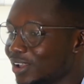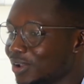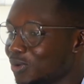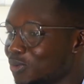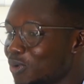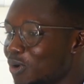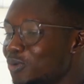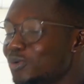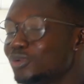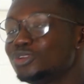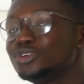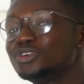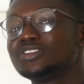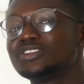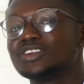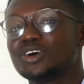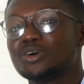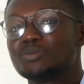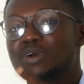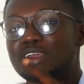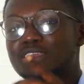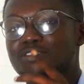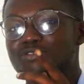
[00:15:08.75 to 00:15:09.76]
What will you
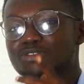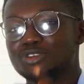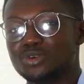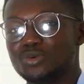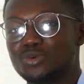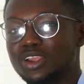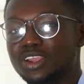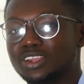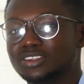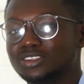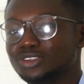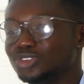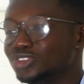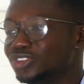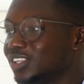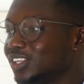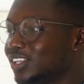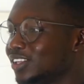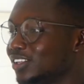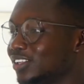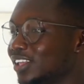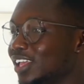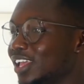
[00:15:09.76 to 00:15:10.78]
tell my viewers? You
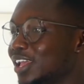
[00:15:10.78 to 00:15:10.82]
see,